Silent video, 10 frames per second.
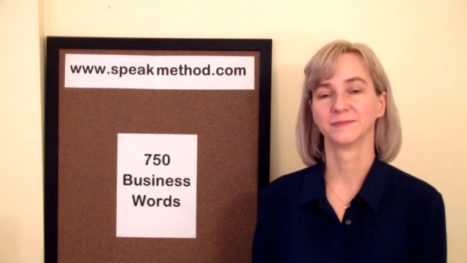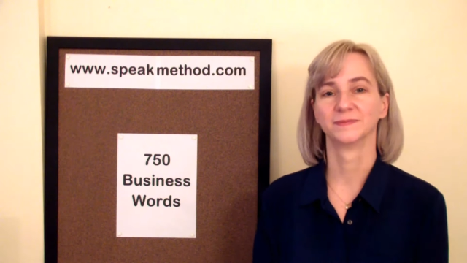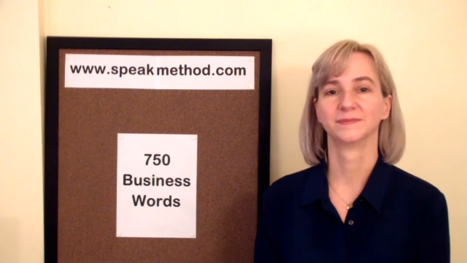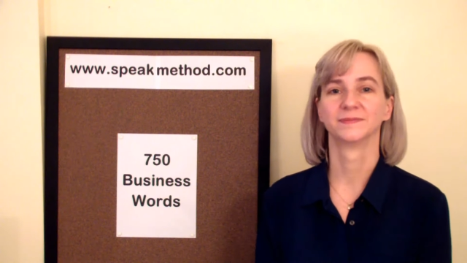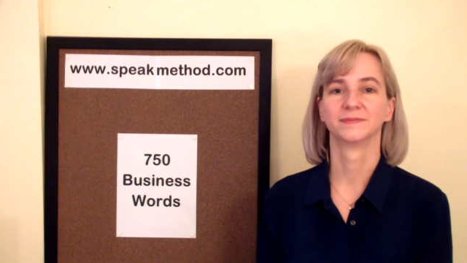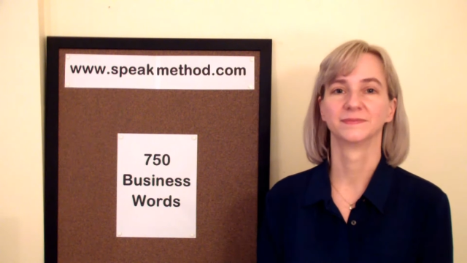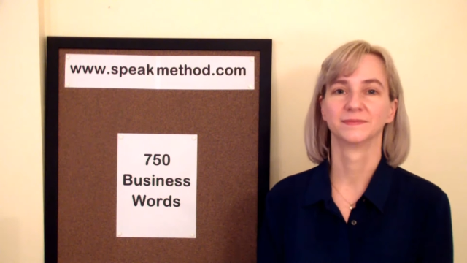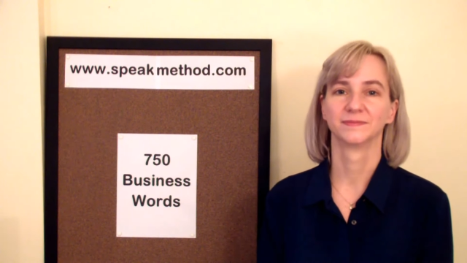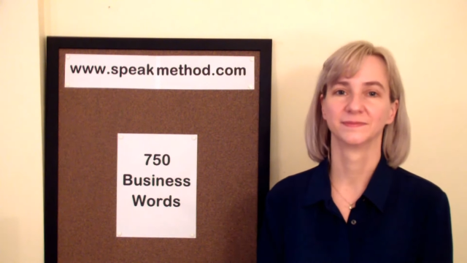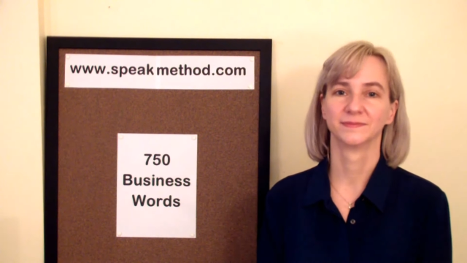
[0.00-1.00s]

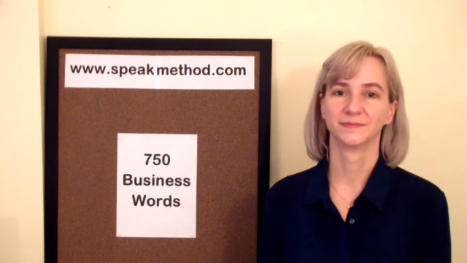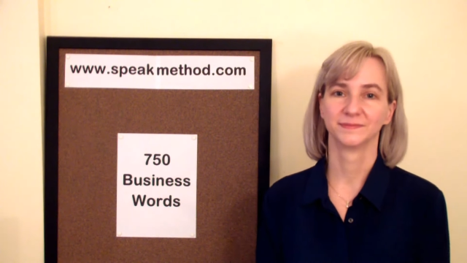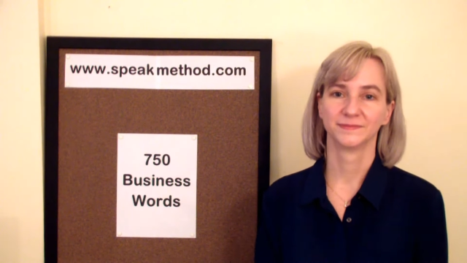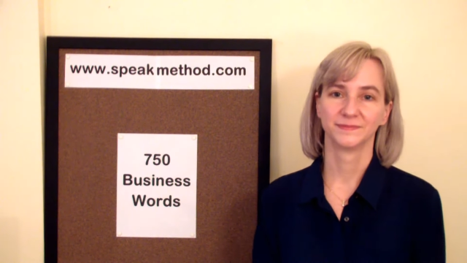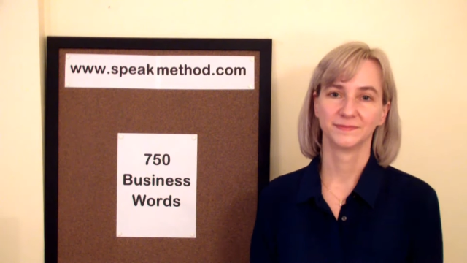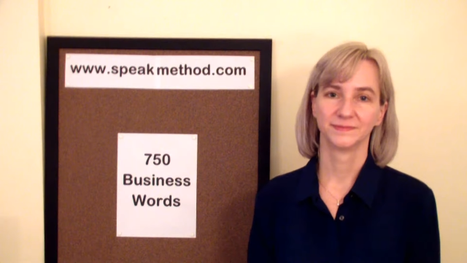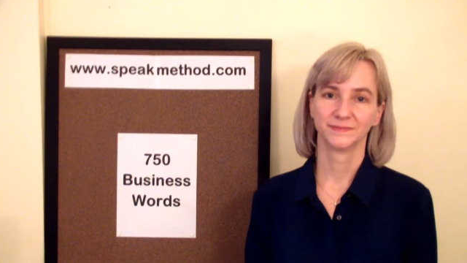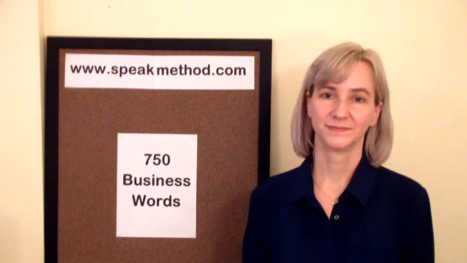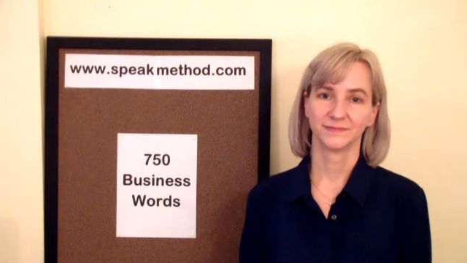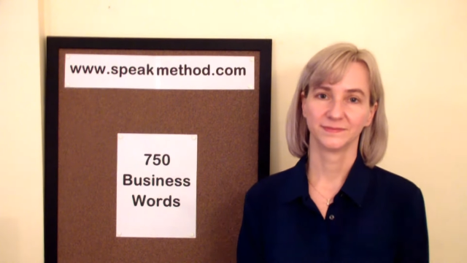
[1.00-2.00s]

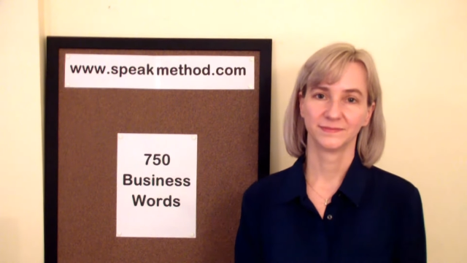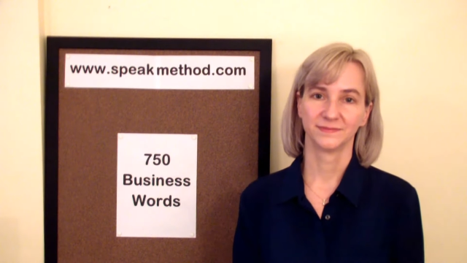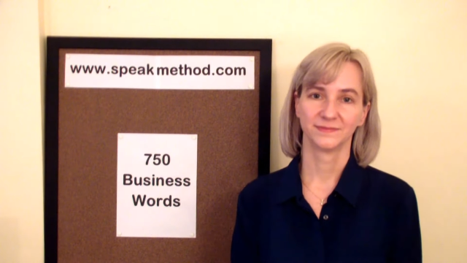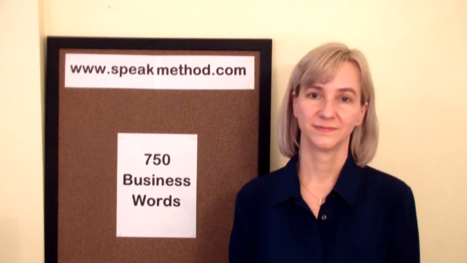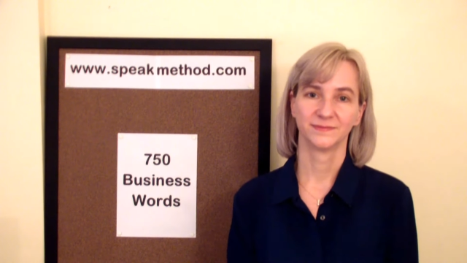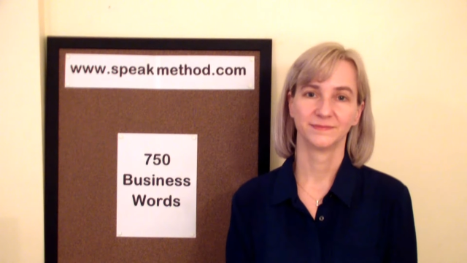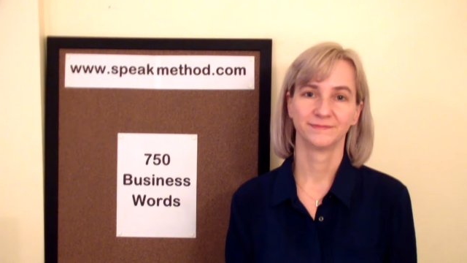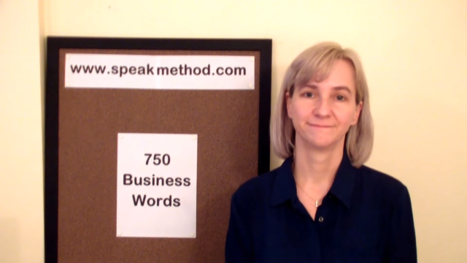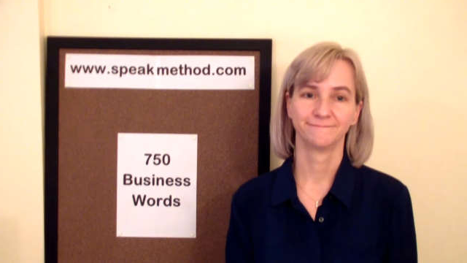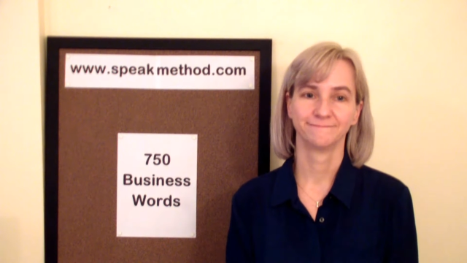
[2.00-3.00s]

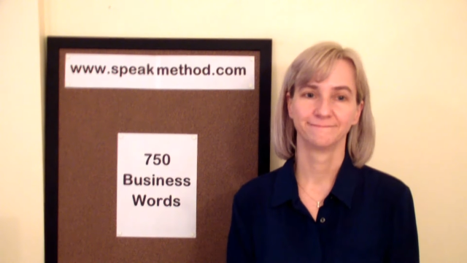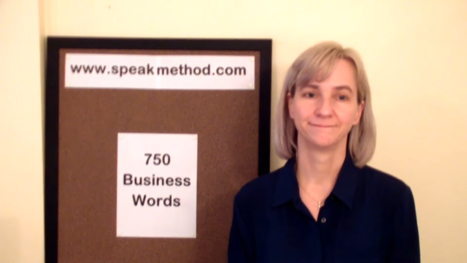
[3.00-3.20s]
(silence)